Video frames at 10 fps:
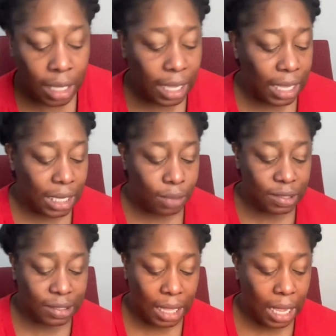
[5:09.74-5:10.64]
And he
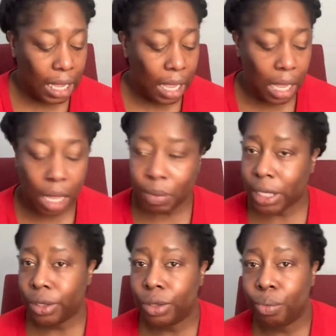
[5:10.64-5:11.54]
was like, I'm gonna
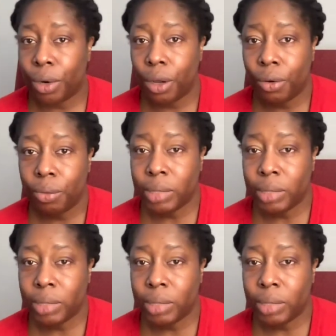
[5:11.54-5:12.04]
kill you, bro,